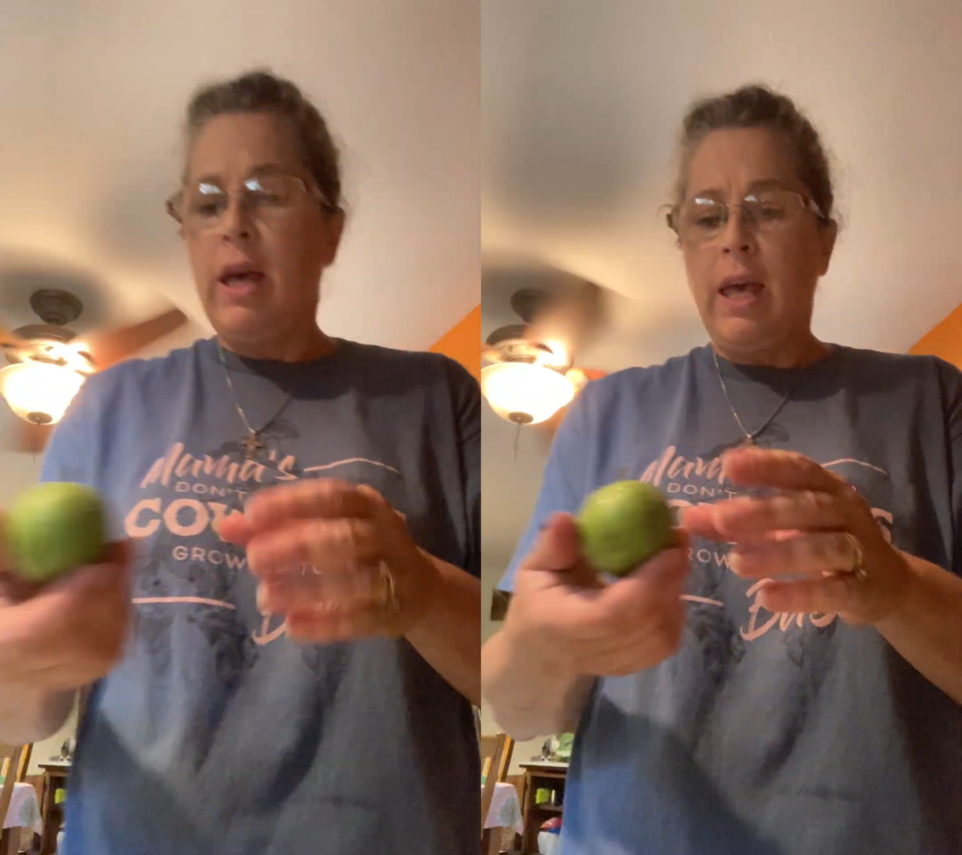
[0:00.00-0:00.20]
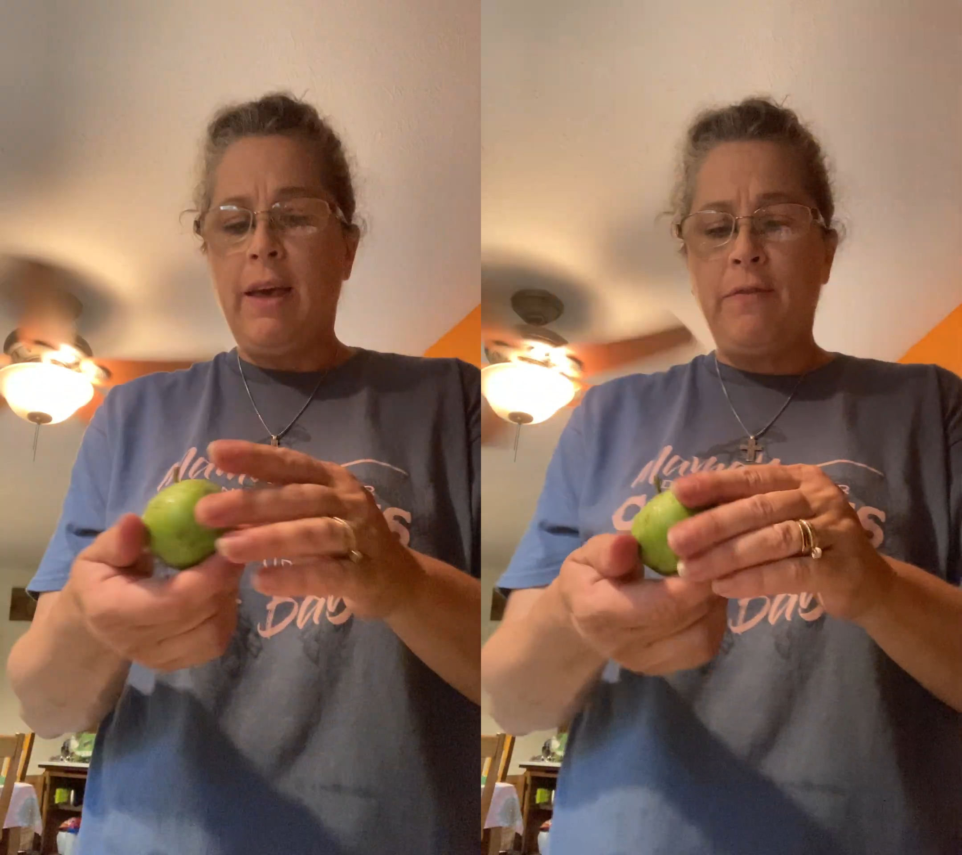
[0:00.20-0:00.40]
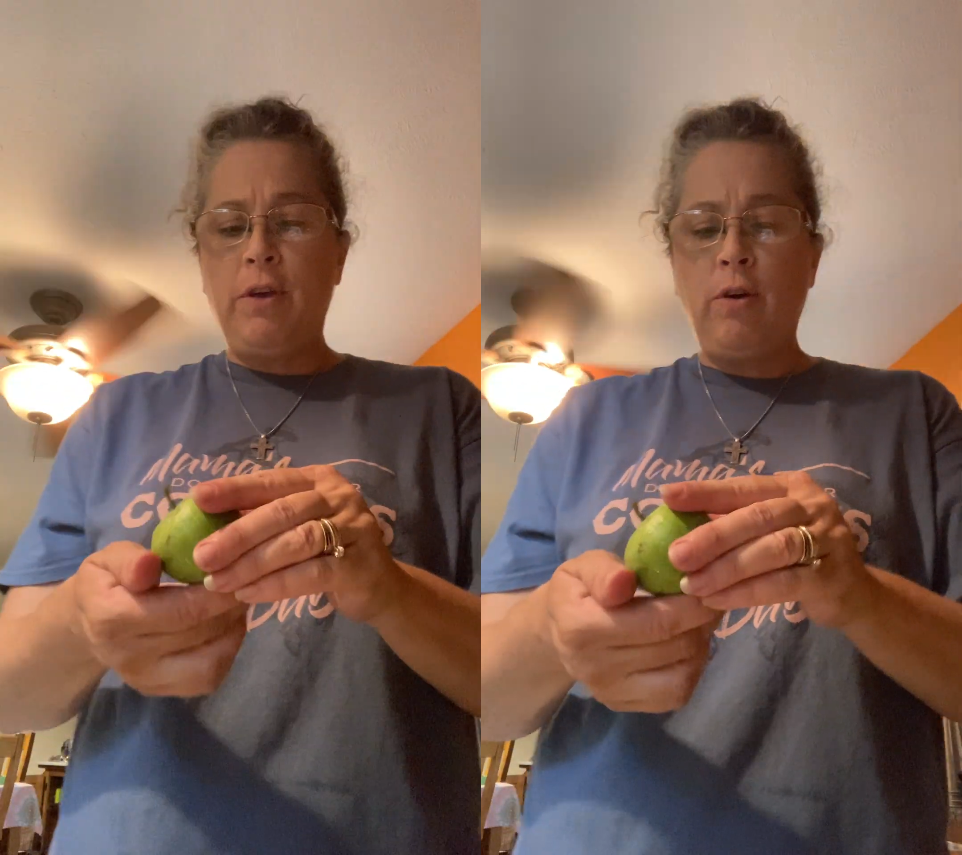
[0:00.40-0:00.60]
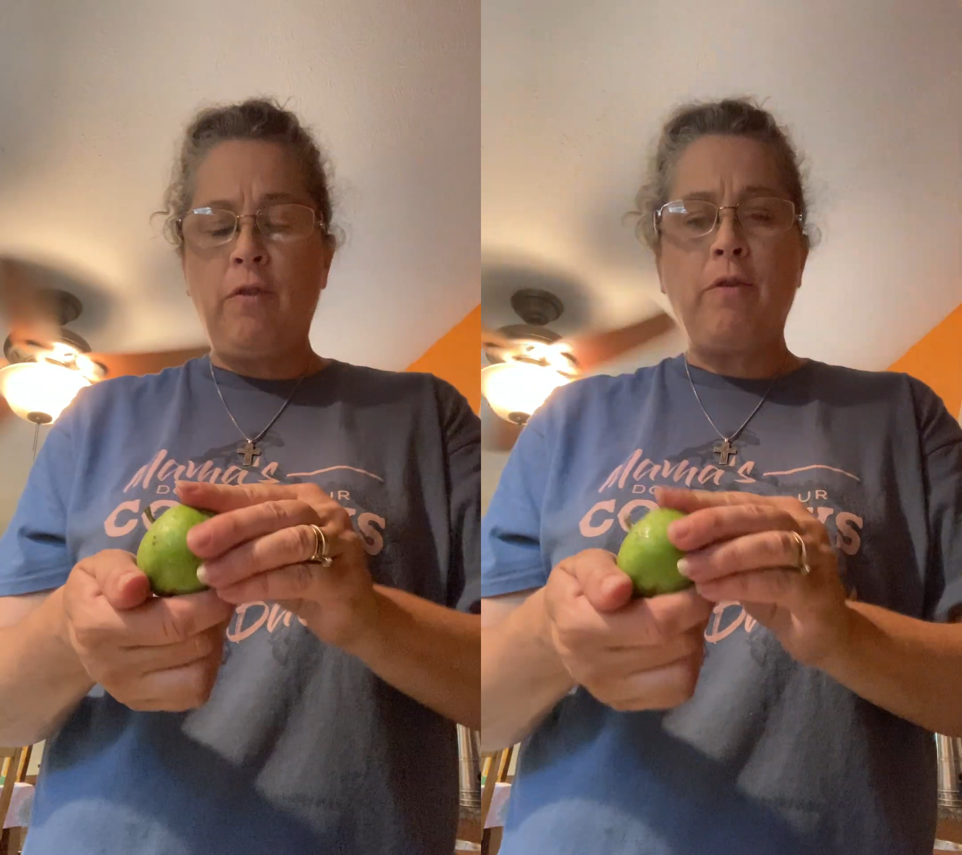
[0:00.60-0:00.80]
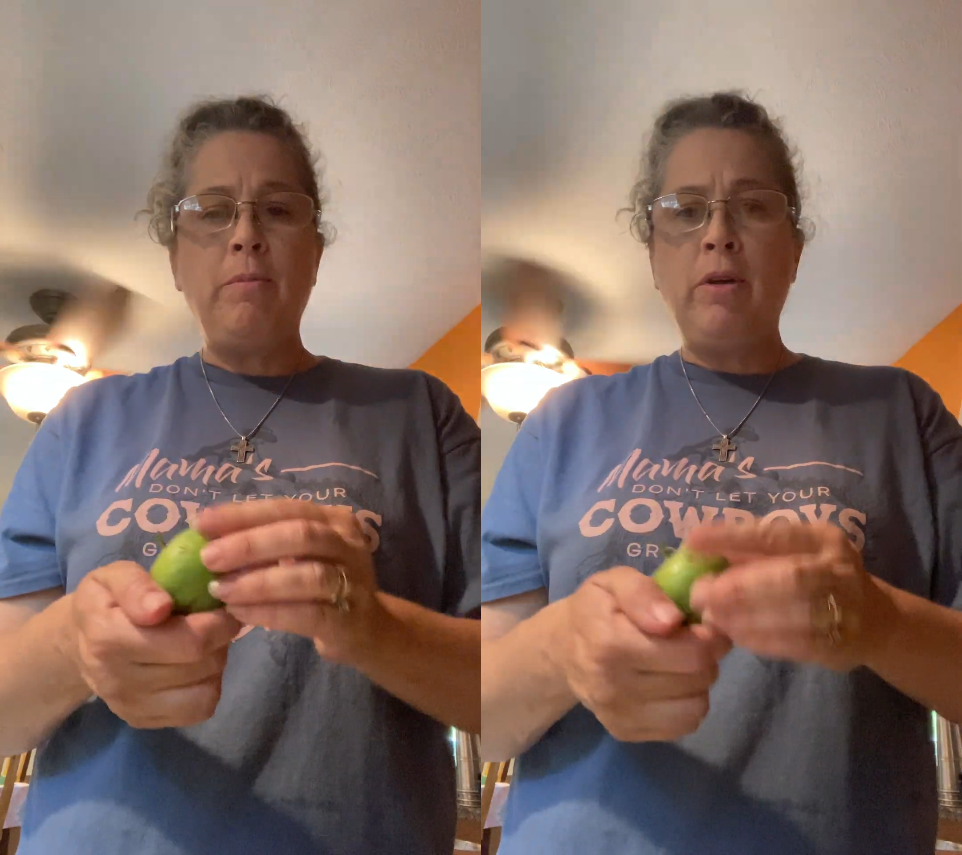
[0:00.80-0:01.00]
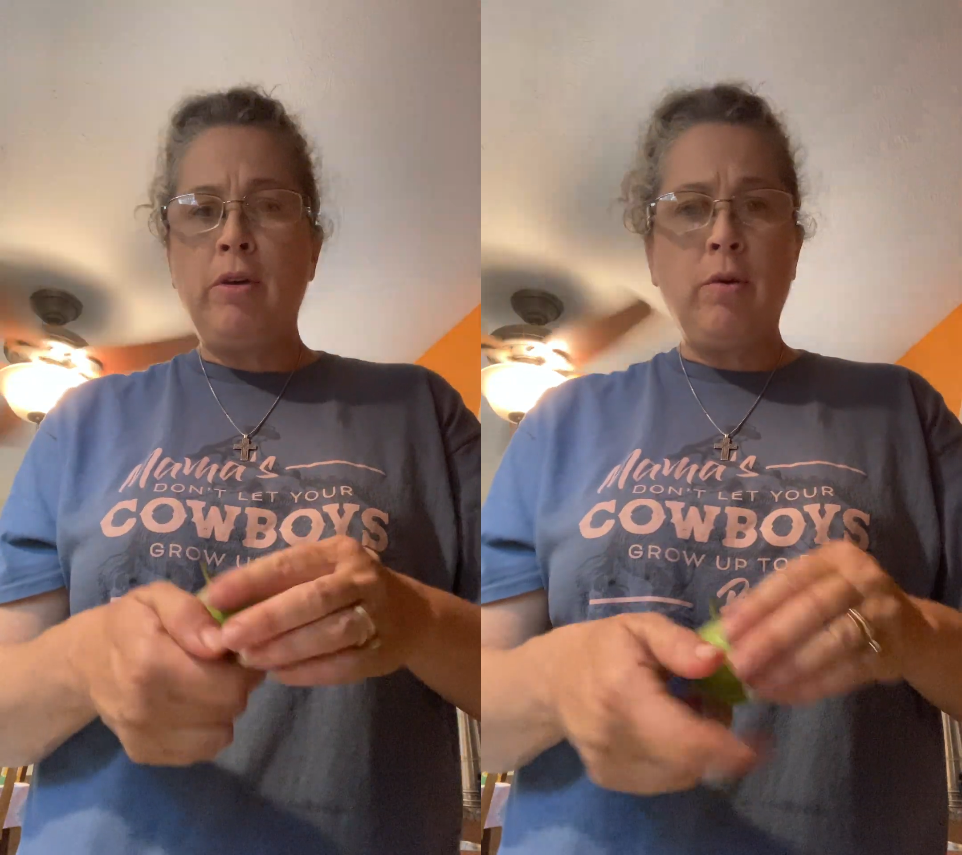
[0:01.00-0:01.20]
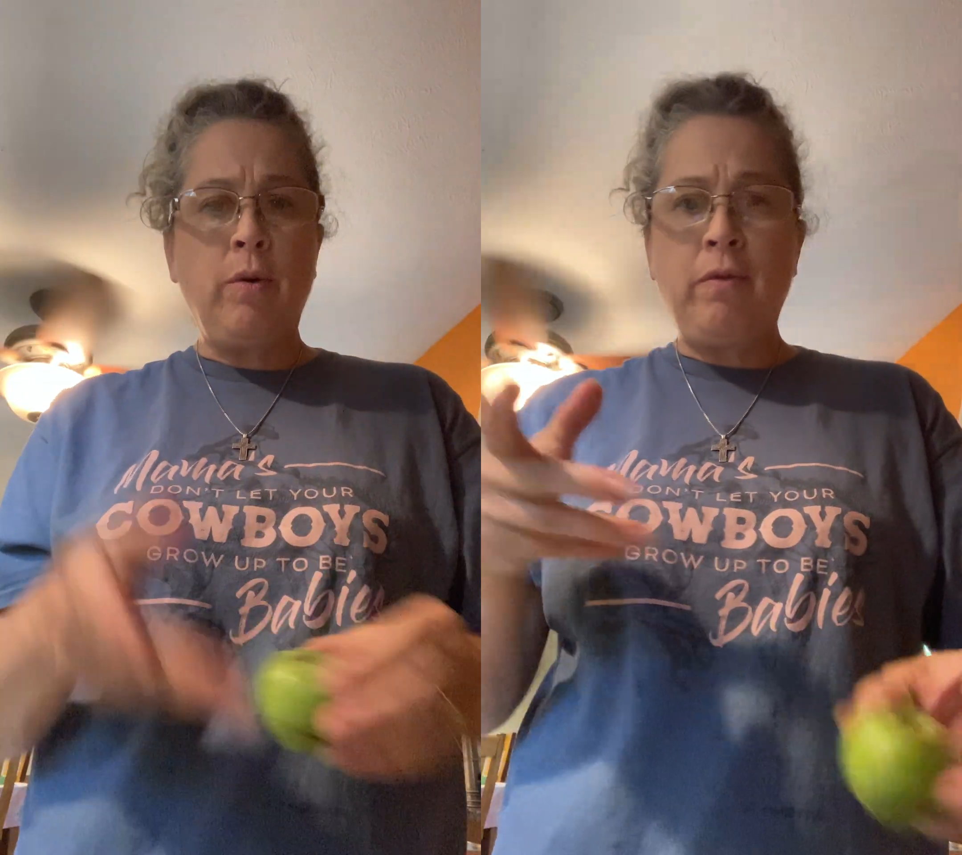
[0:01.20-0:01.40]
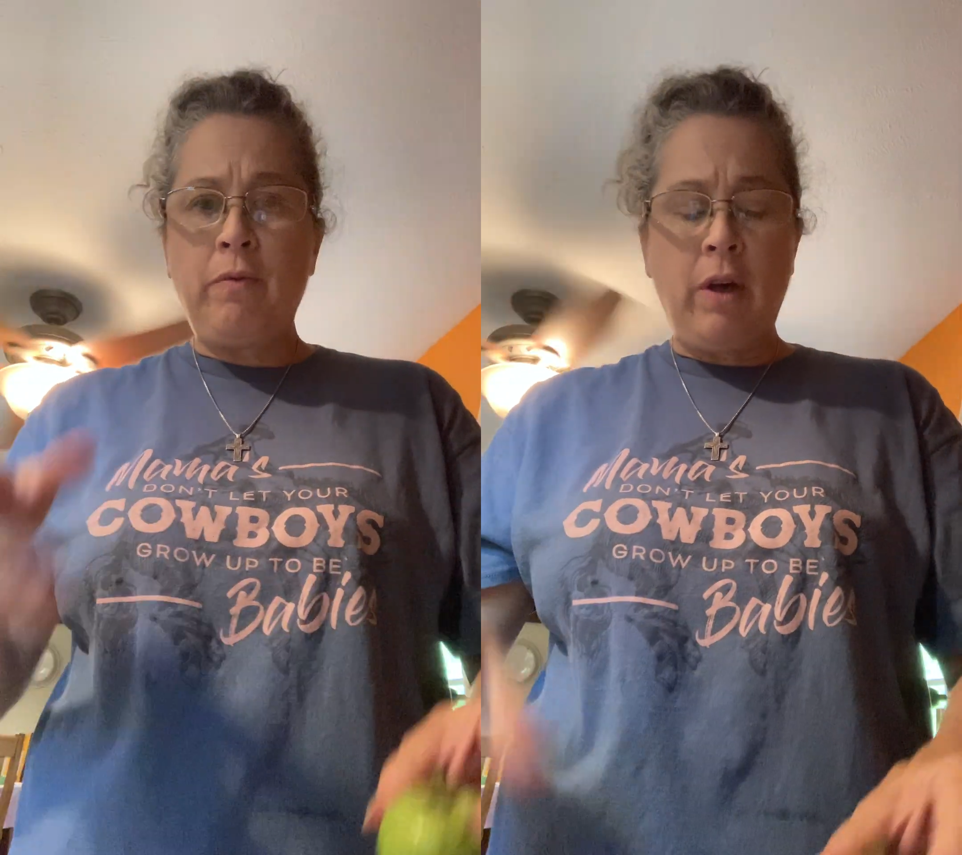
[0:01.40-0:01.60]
If you're familiar with